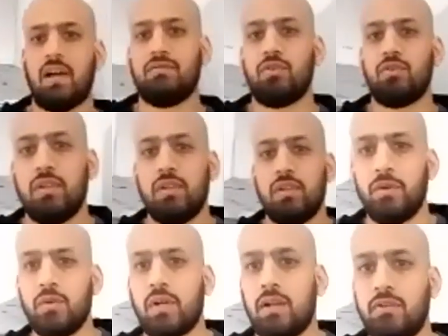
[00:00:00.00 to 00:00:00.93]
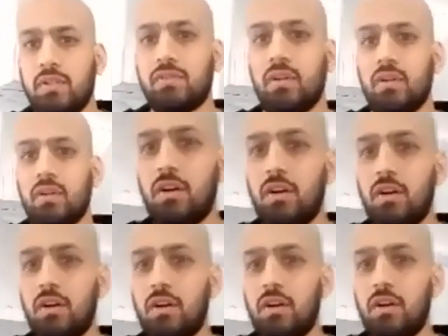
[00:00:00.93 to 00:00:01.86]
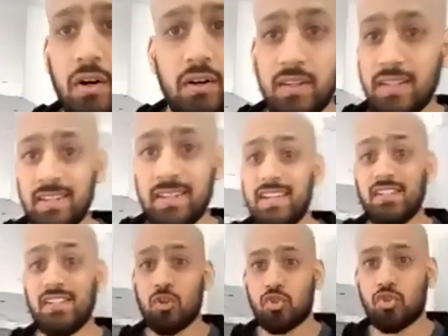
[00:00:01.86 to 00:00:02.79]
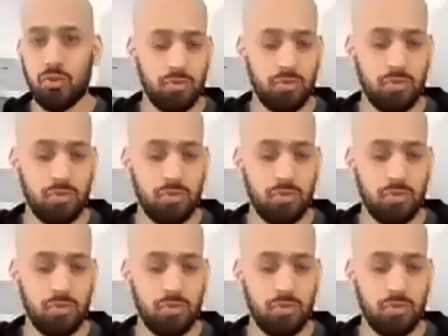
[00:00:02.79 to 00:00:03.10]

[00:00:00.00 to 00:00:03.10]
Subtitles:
I haven't got any food colouring, so I can't take part, it's not true,